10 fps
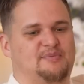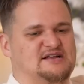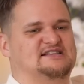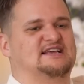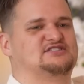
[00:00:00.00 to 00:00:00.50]

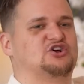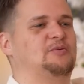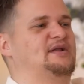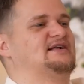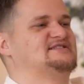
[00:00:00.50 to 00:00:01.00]
best thing is to
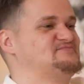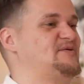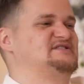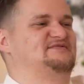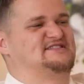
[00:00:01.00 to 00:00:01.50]
come down to the
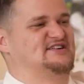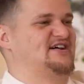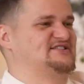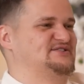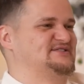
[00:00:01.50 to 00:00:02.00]
Property Investor
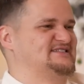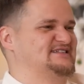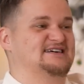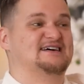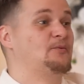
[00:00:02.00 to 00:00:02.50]
Crash Course.
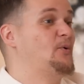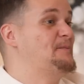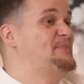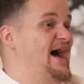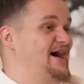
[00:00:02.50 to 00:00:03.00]

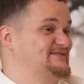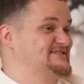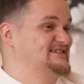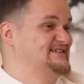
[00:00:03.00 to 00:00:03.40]
£1.